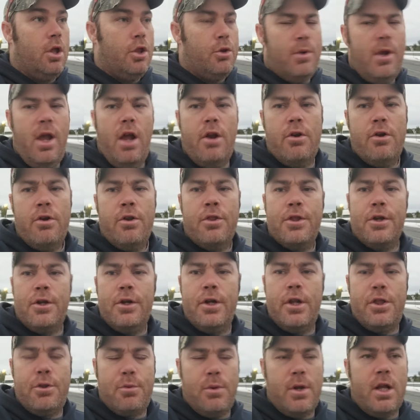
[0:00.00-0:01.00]
three hundred
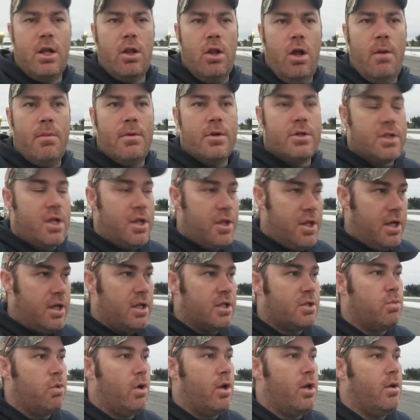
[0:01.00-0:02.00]
thirty-three kilometers, I
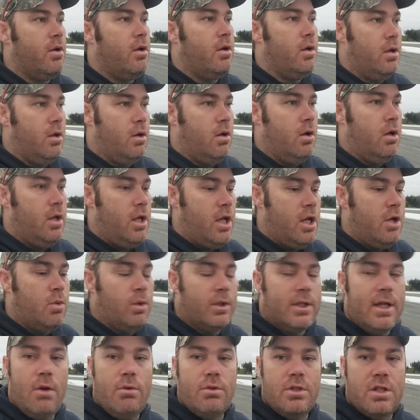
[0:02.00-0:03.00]
think, is what it
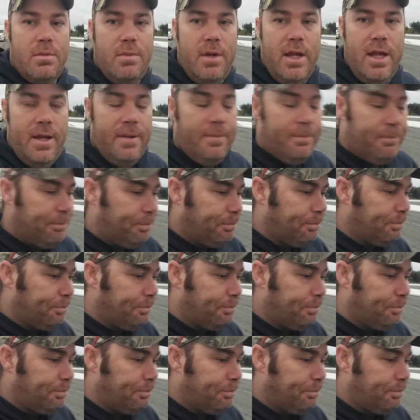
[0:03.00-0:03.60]
equaled out to be.